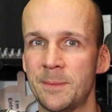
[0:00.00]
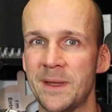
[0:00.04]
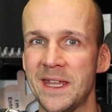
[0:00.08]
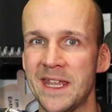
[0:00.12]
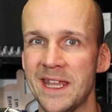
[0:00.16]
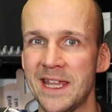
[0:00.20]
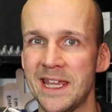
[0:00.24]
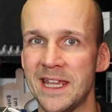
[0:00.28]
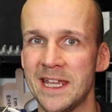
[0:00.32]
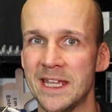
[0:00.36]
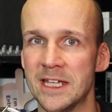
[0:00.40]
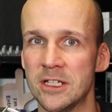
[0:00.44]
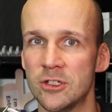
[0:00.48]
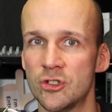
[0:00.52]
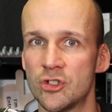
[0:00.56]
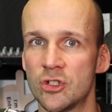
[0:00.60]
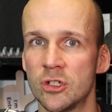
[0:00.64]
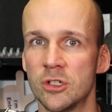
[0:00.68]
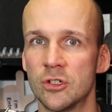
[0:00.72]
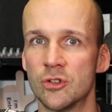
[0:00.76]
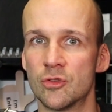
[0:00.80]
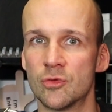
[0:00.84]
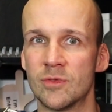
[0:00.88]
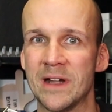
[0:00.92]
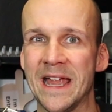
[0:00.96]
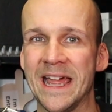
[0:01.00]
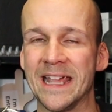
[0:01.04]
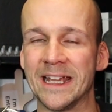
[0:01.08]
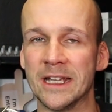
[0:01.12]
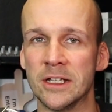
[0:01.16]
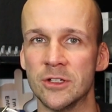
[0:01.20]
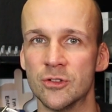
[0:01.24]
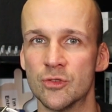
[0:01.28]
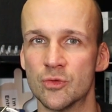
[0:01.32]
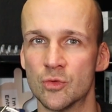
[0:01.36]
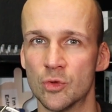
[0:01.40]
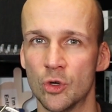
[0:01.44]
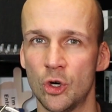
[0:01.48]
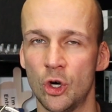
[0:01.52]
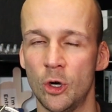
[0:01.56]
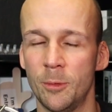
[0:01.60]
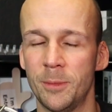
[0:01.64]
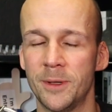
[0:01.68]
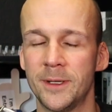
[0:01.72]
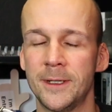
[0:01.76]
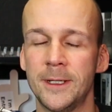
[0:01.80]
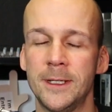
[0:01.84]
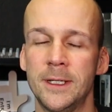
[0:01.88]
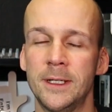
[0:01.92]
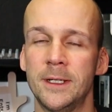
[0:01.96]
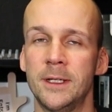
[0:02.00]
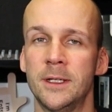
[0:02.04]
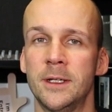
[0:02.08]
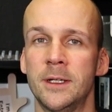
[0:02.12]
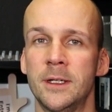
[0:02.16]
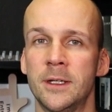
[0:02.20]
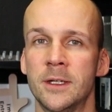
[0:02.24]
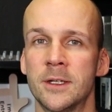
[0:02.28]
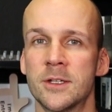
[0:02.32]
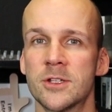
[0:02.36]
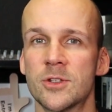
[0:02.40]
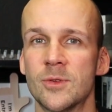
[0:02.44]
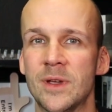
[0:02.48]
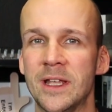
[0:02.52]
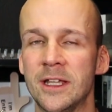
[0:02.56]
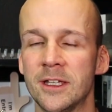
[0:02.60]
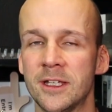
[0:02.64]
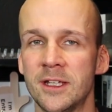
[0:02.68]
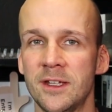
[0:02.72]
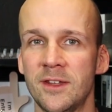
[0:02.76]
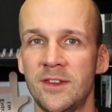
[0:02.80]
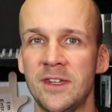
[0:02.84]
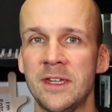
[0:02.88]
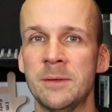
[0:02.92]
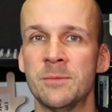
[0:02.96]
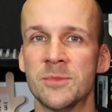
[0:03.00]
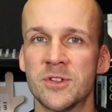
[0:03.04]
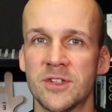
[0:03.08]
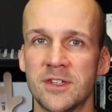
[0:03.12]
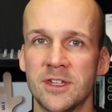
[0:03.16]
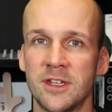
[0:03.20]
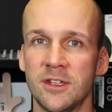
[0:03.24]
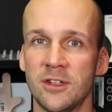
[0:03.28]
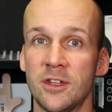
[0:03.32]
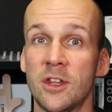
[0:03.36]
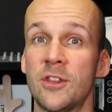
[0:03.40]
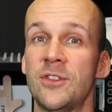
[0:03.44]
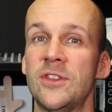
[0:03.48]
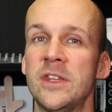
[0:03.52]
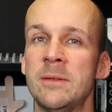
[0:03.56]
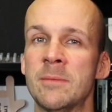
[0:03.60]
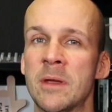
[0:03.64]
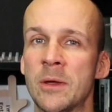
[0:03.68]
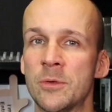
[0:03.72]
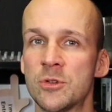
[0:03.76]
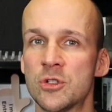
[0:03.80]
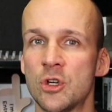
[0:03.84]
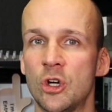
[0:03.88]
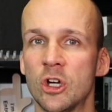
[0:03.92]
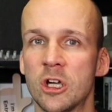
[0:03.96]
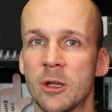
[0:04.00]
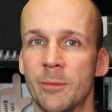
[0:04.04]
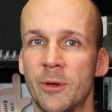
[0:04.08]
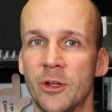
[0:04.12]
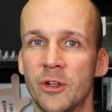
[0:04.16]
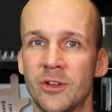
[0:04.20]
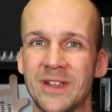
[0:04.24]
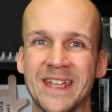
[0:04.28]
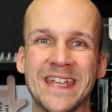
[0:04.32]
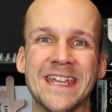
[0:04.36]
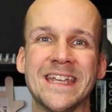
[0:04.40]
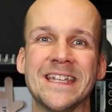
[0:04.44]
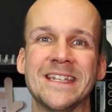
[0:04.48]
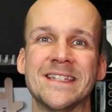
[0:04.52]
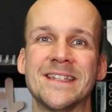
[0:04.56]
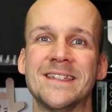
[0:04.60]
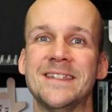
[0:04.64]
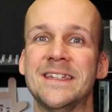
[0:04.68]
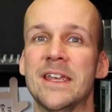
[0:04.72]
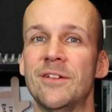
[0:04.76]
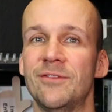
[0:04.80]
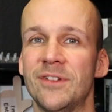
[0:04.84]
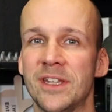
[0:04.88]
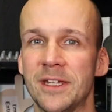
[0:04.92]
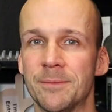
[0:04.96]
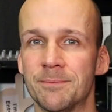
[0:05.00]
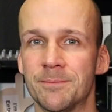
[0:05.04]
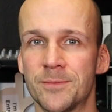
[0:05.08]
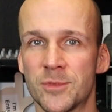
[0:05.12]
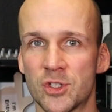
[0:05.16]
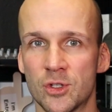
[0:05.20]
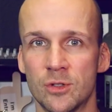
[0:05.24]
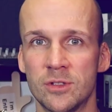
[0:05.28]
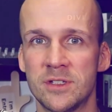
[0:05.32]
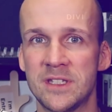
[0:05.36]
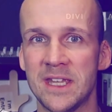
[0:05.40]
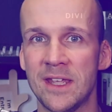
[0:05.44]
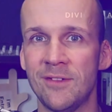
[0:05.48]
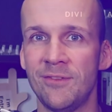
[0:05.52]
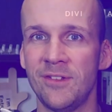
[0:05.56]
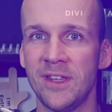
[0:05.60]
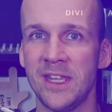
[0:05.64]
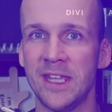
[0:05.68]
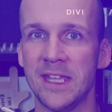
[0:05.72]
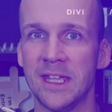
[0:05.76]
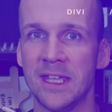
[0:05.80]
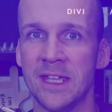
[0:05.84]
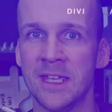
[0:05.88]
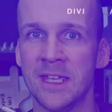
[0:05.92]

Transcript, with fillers: a page, drag and drop. So Elegant Themes, the, the theme I would talk about is Divi. So Divi